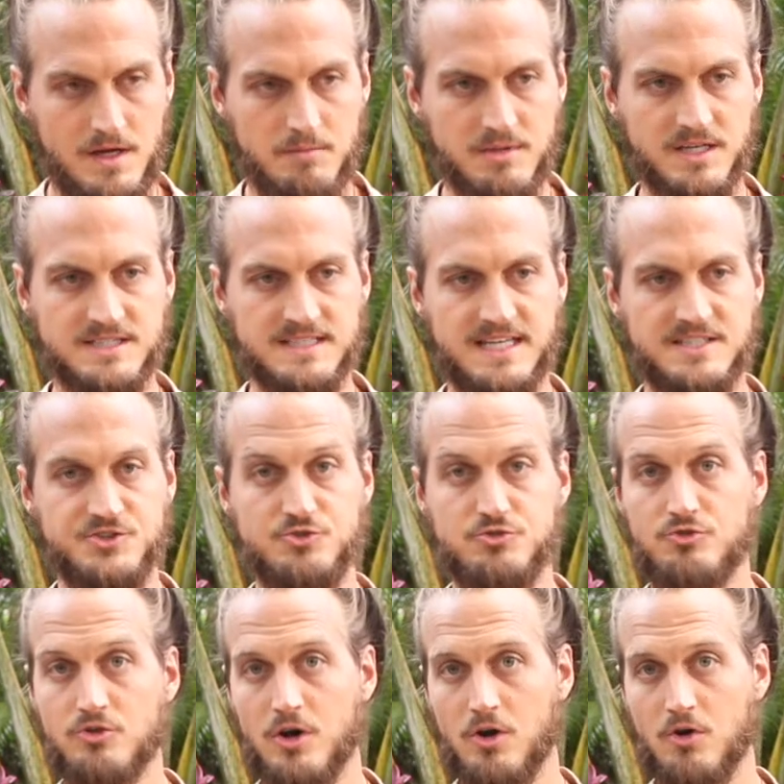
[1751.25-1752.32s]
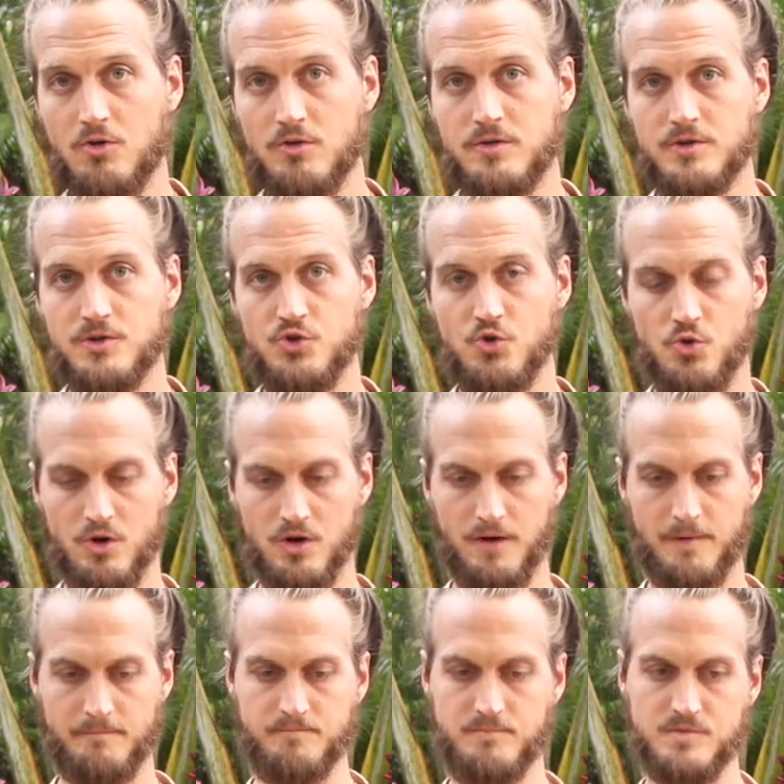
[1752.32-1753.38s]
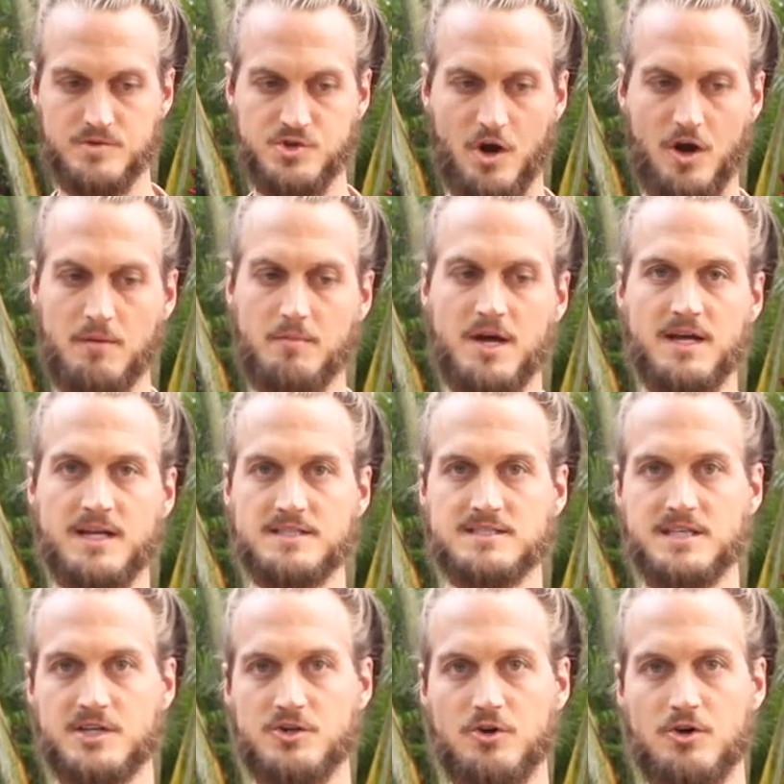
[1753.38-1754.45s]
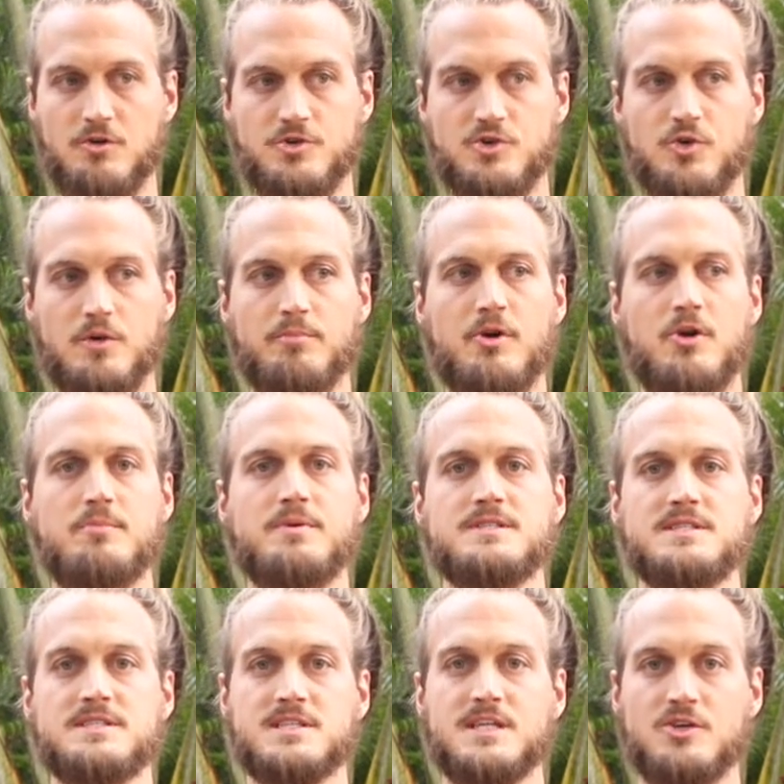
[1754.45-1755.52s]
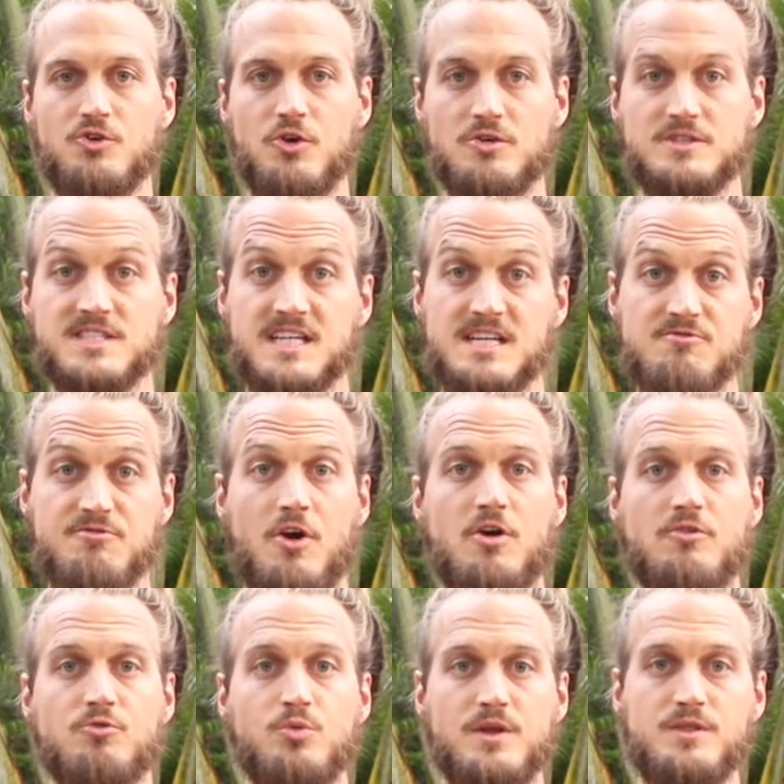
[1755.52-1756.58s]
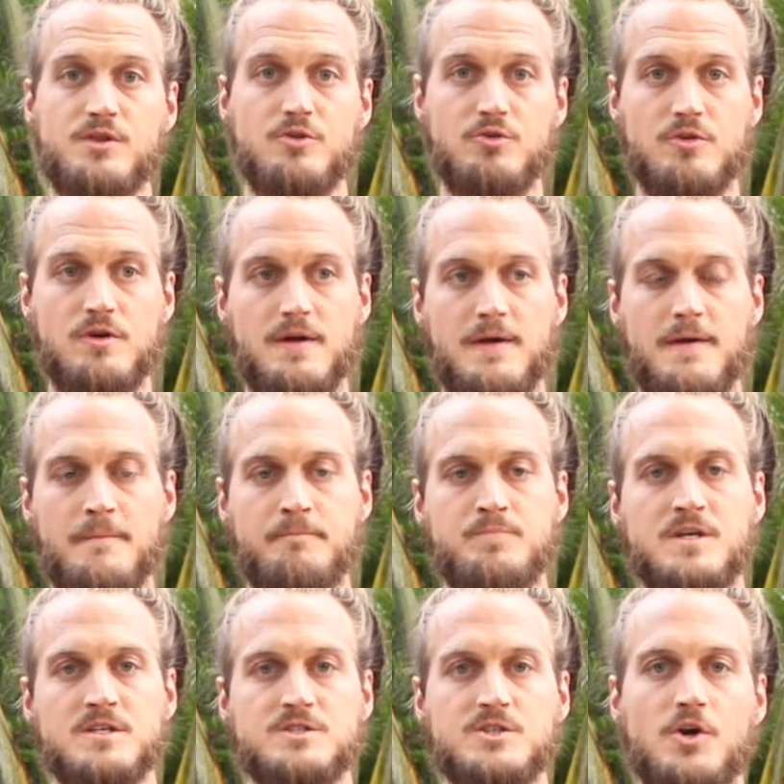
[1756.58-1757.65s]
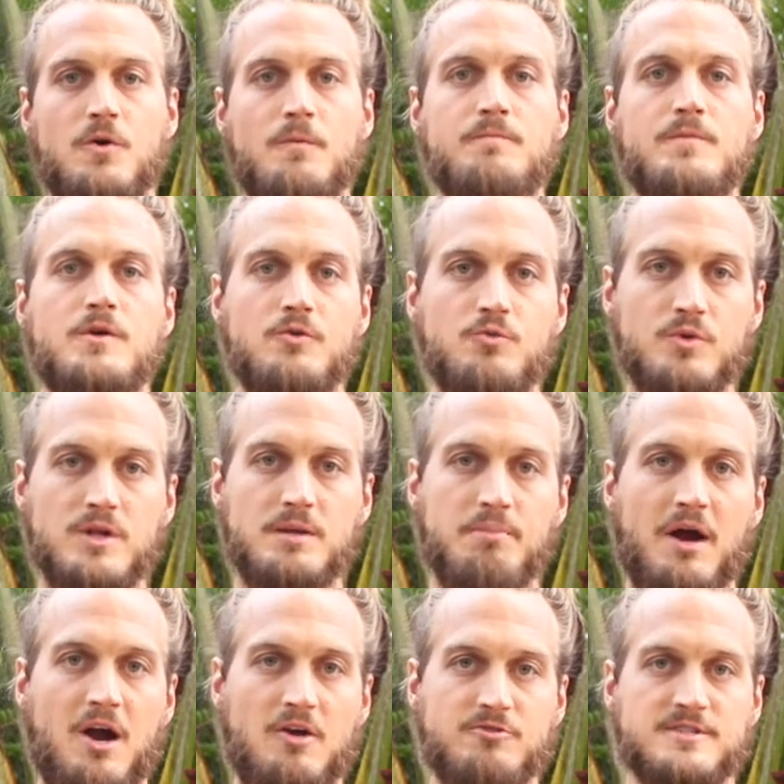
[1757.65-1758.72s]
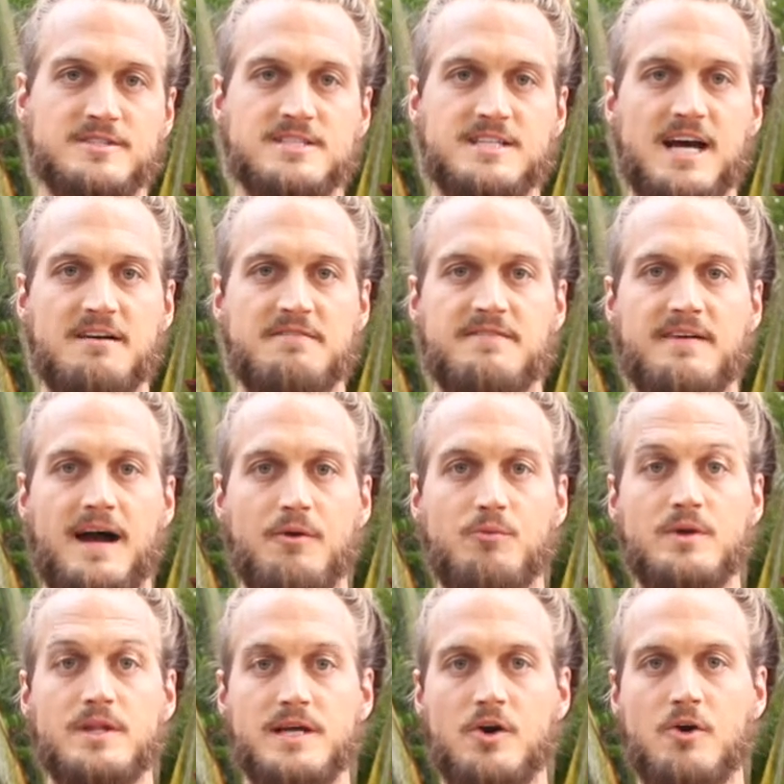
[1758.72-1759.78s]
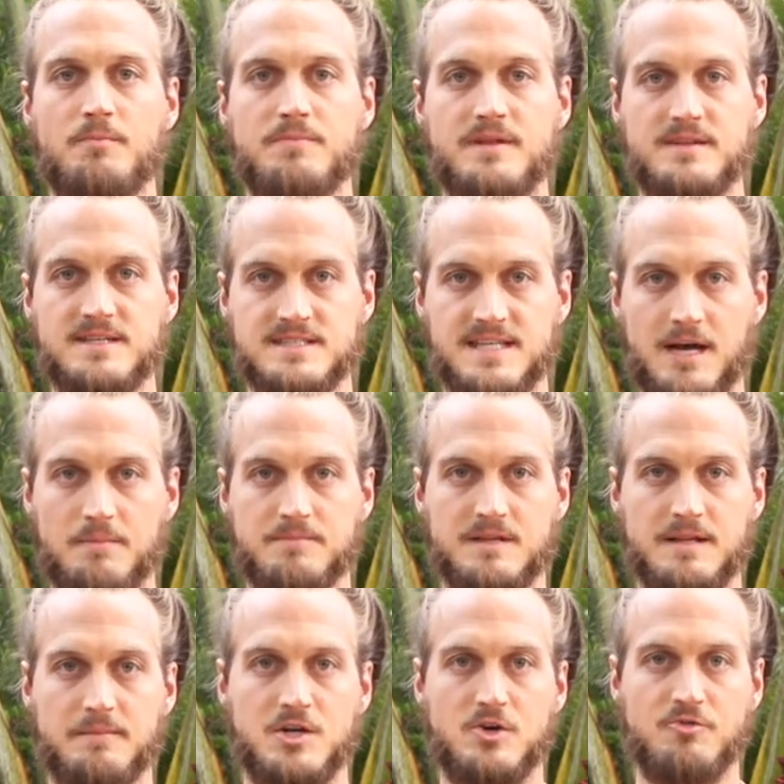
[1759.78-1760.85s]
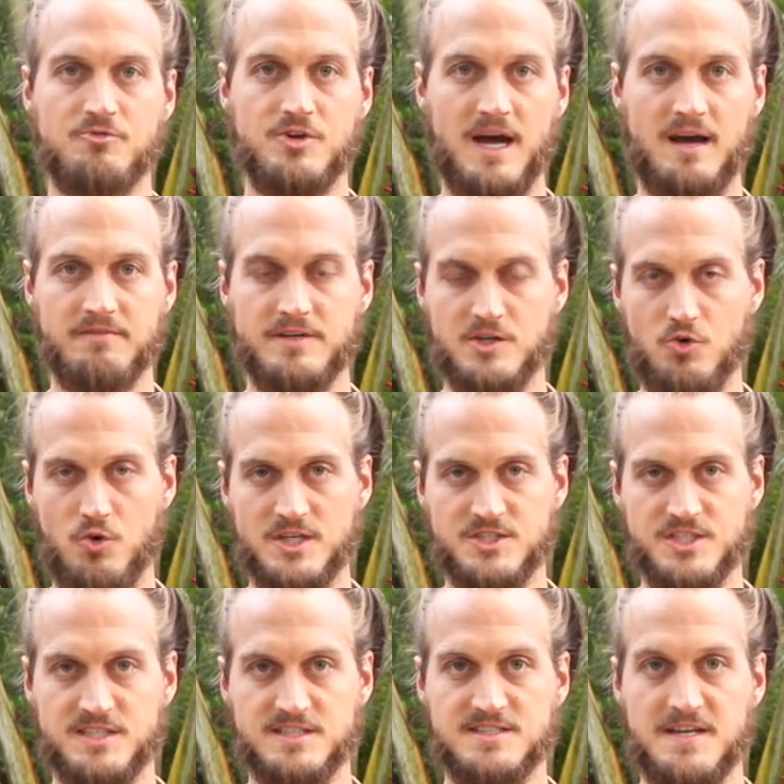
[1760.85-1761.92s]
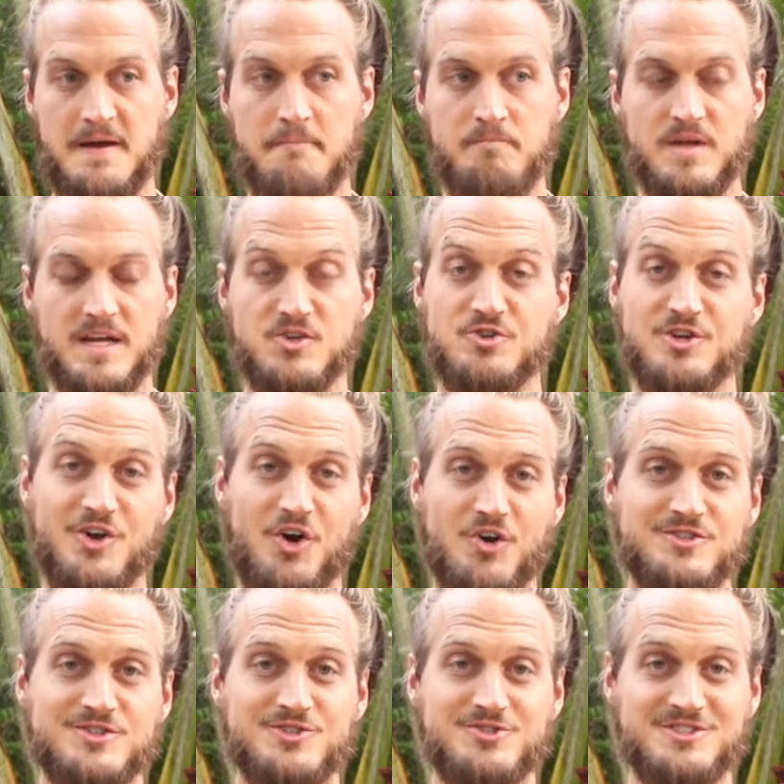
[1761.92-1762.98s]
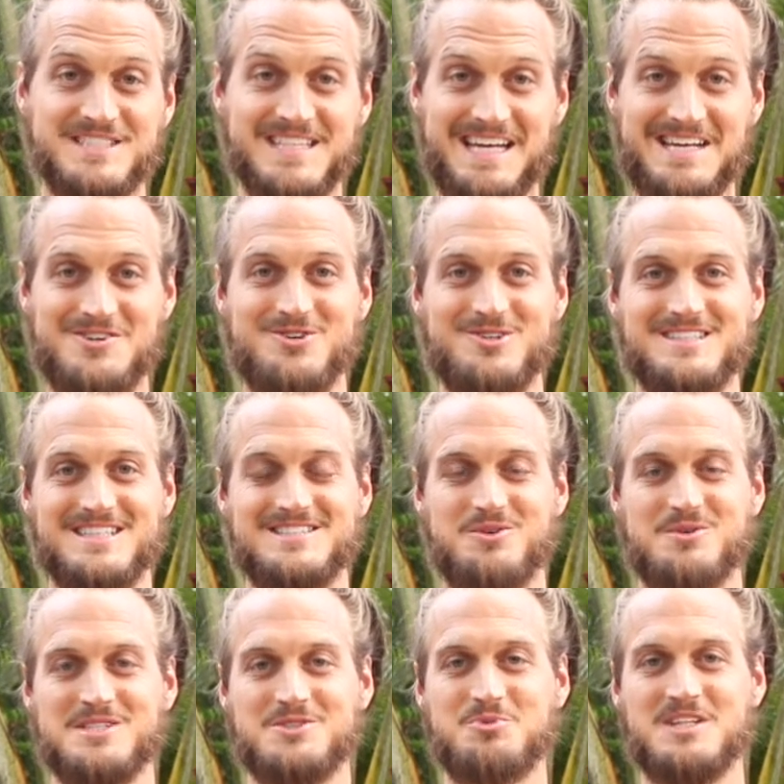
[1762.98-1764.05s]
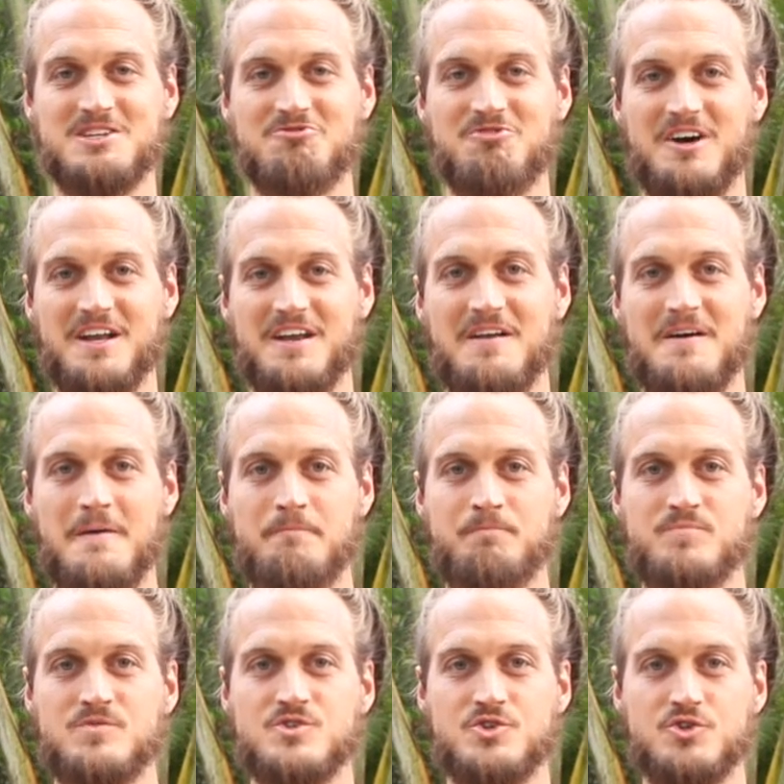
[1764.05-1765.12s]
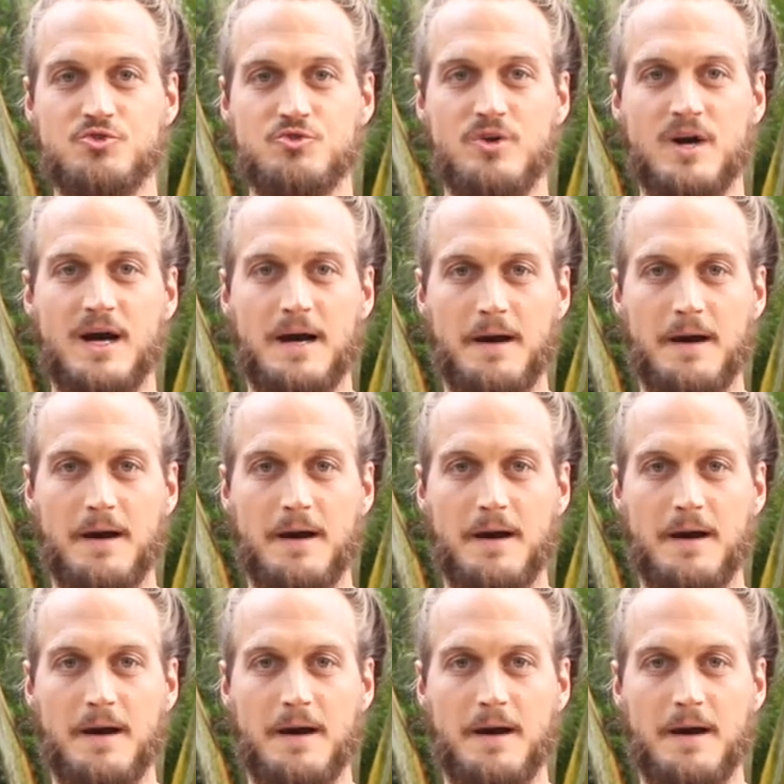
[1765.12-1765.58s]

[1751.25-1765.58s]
Because as you grow, your Dharma is going to grow, your purpose is going to grow, it's going to evolve with you. So really powerful stuff. I really hope that this helped. Let me know if you have any questions. And you can also state yours. That's always really fun to,